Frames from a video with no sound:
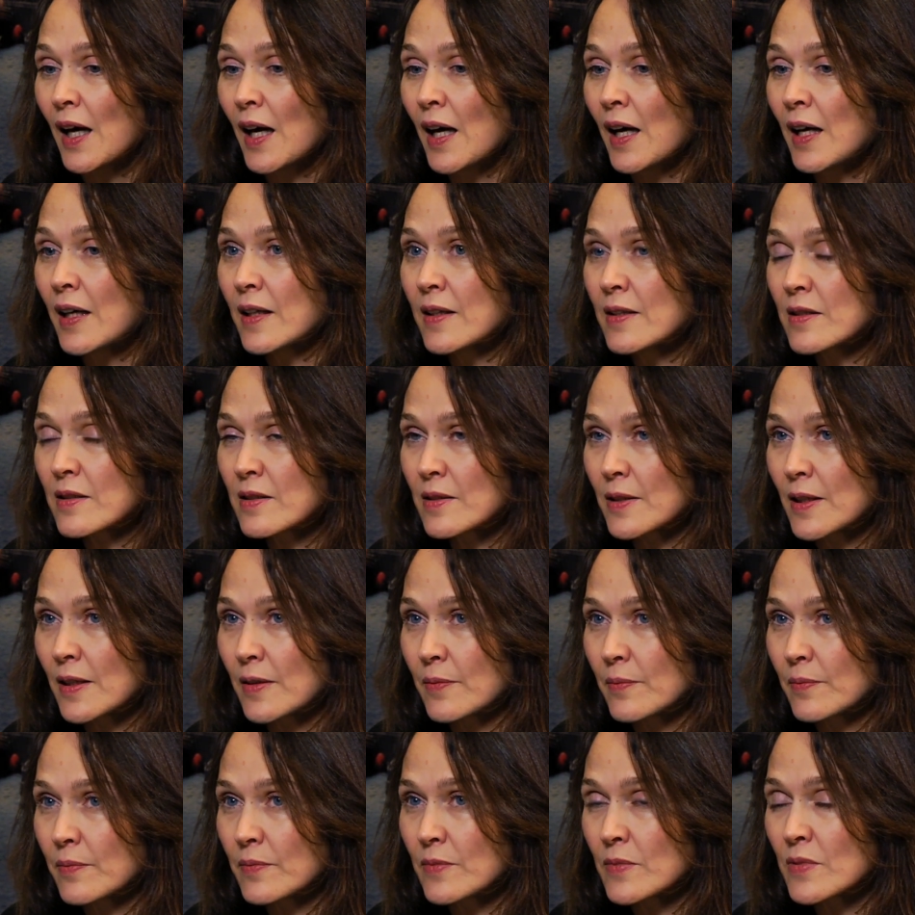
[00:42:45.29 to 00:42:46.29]
And
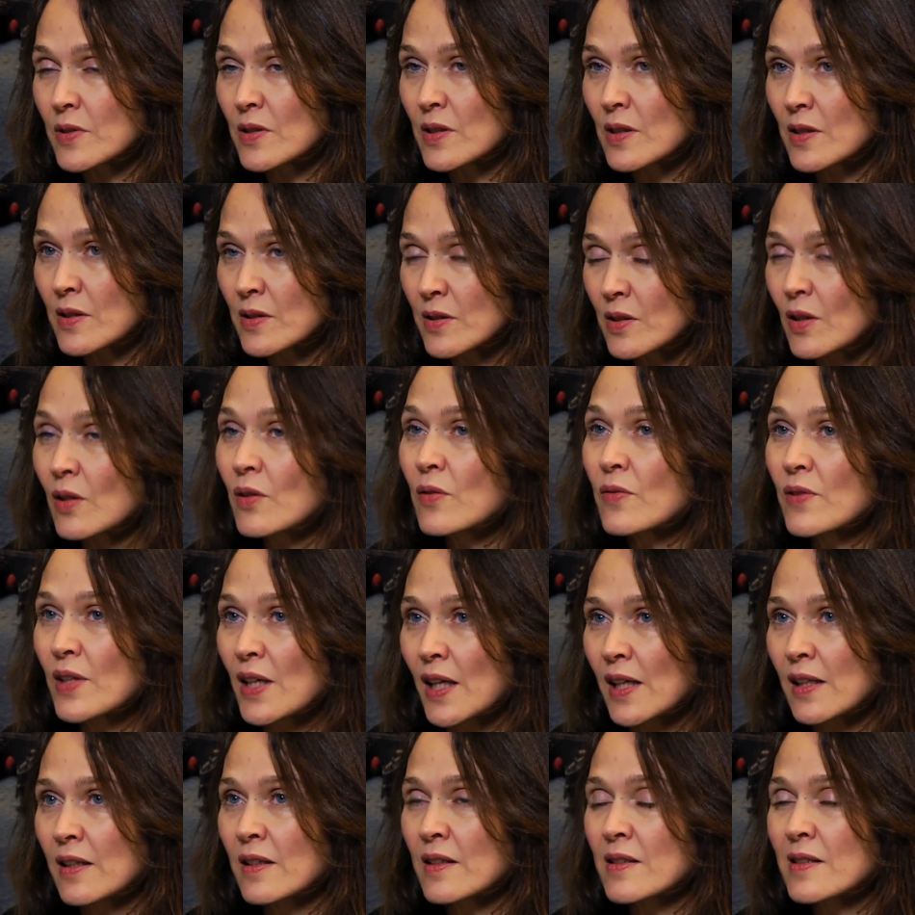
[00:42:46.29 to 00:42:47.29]
so
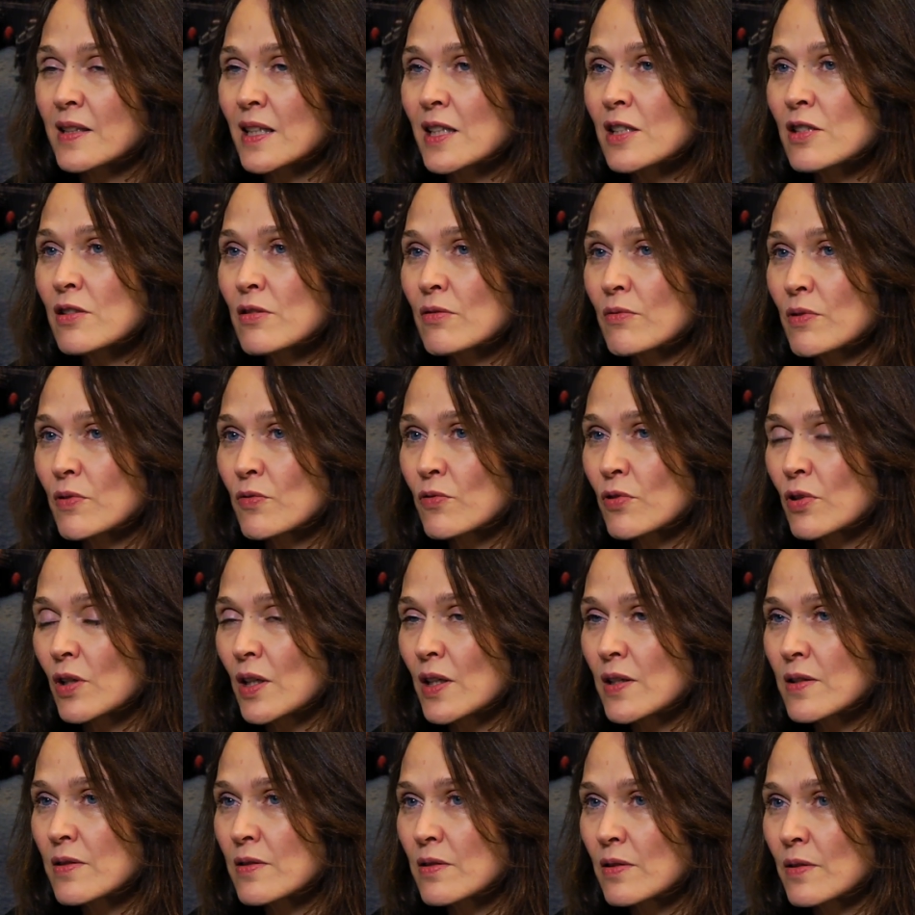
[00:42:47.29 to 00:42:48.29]
then essentially we've
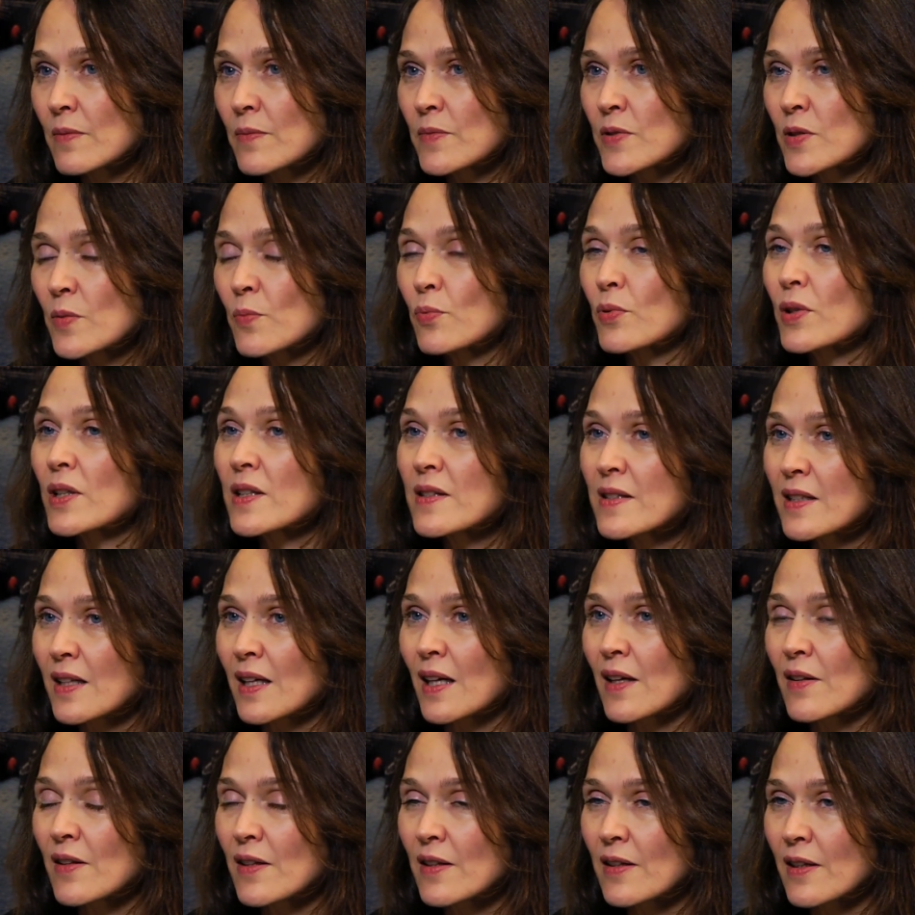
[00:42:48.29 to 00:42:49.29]
tried to bring
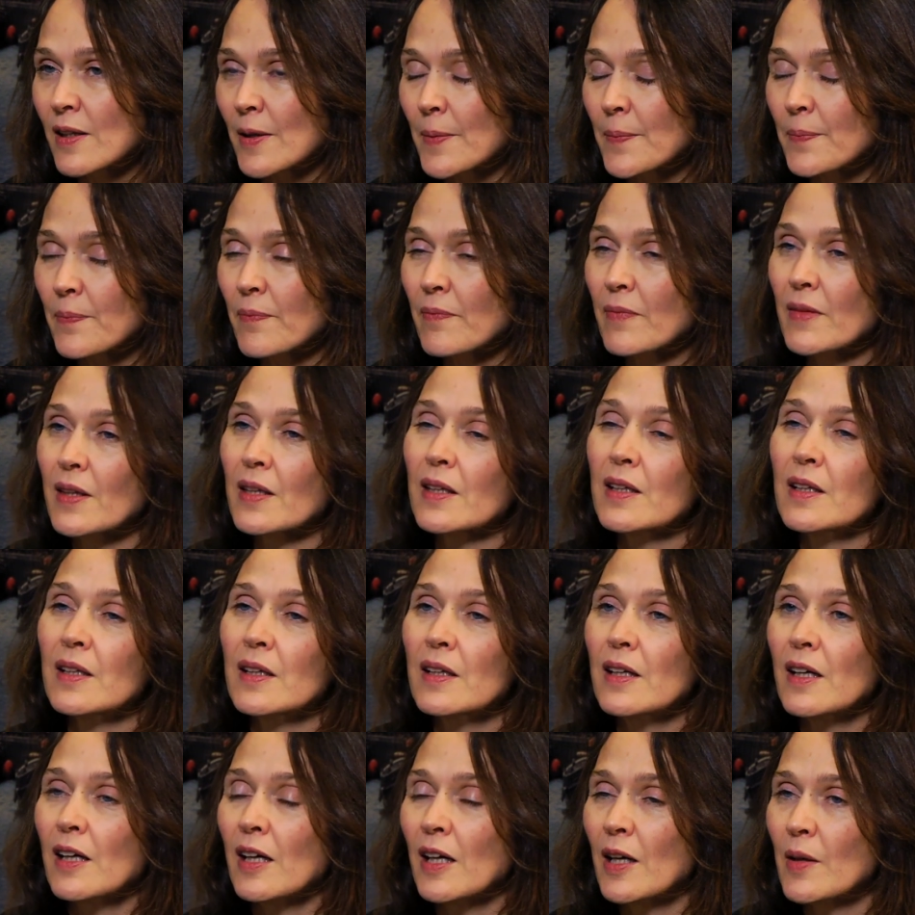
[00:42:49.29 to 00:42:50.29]
together them
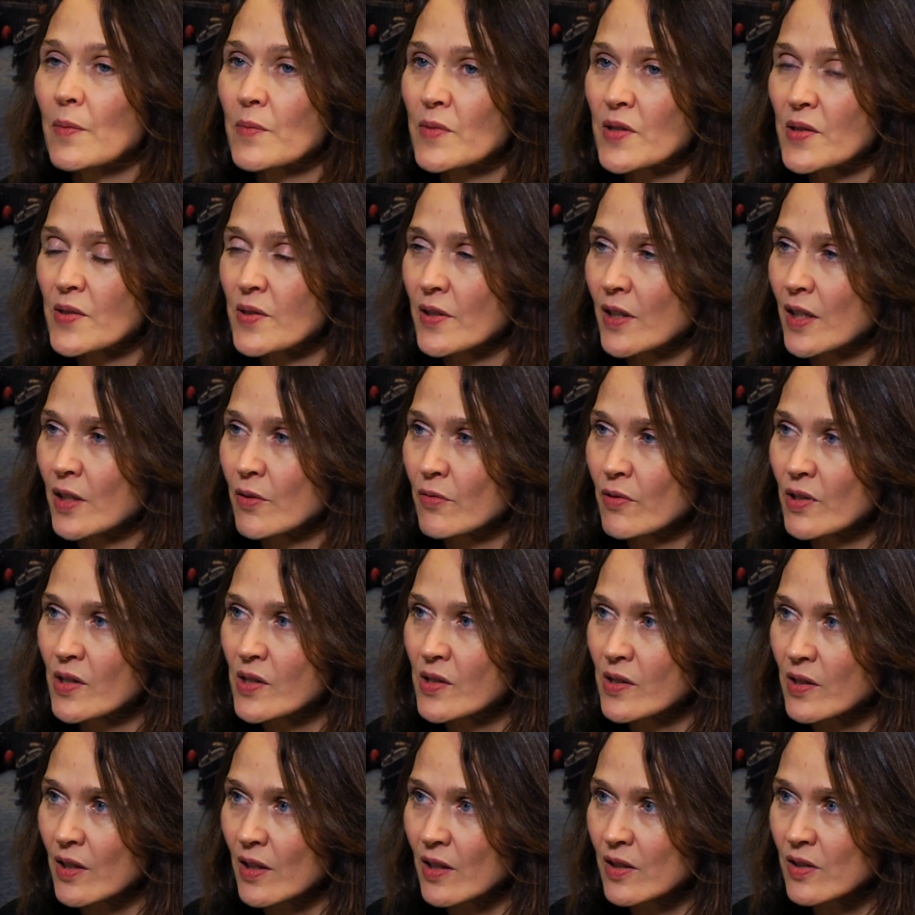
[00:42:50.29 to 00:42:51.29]
design
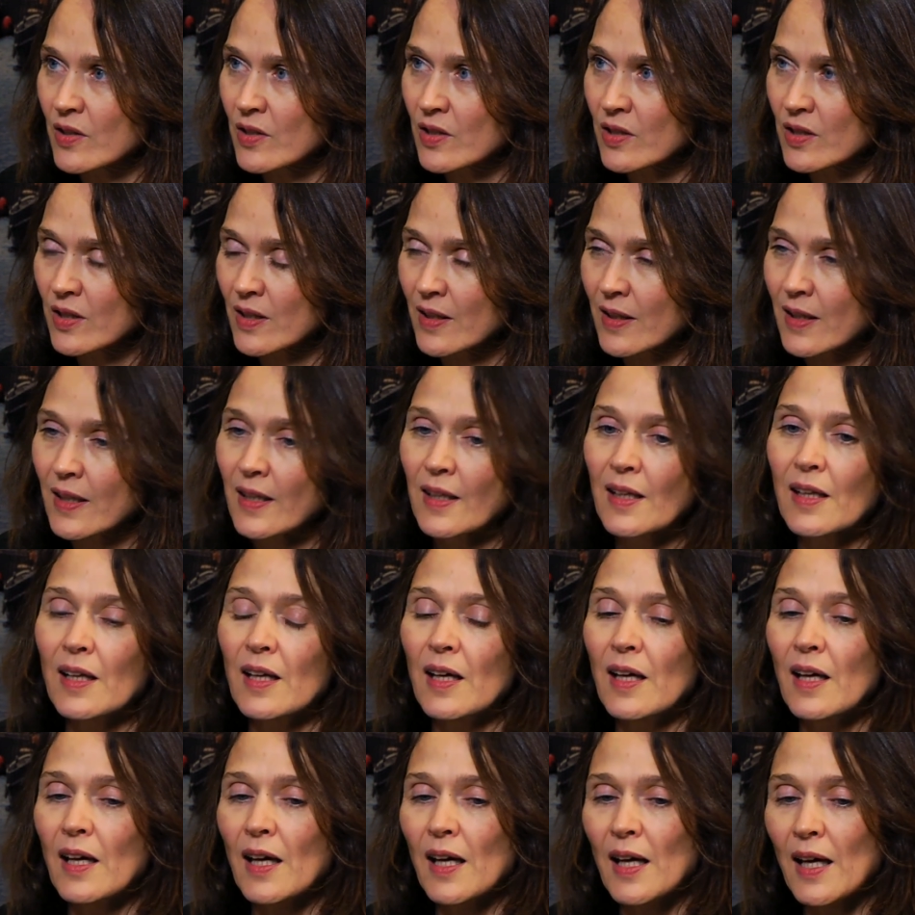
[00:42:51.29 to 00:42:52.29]
research
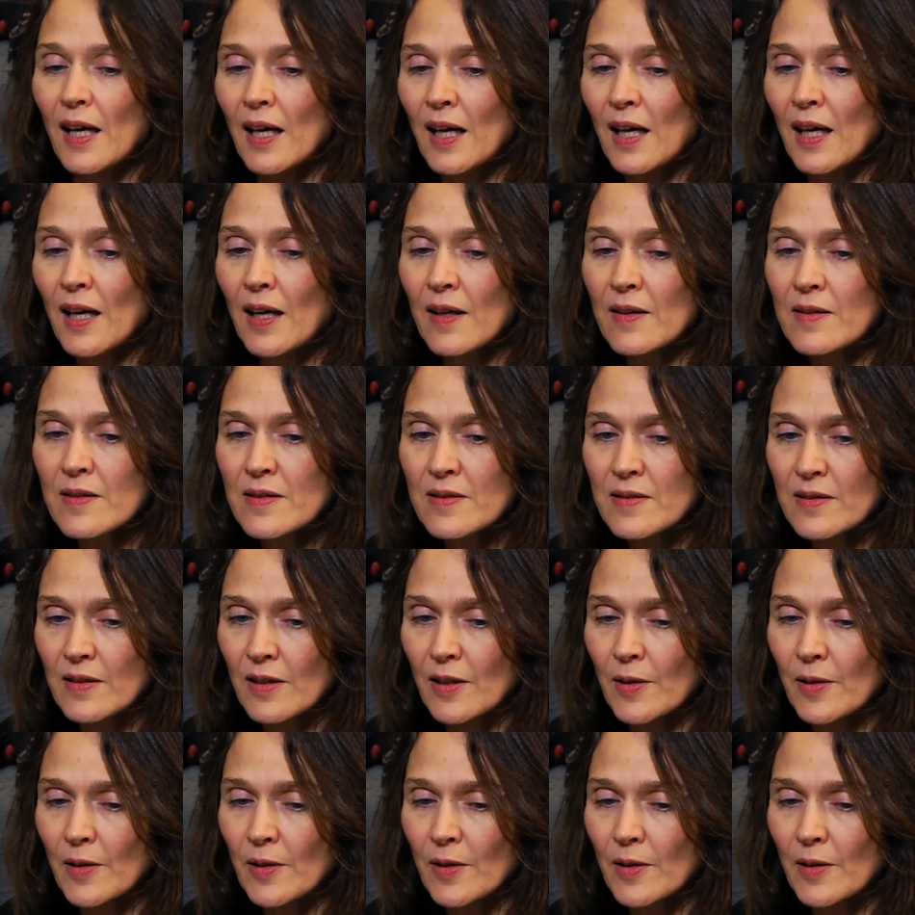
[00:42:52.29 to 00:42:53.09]
and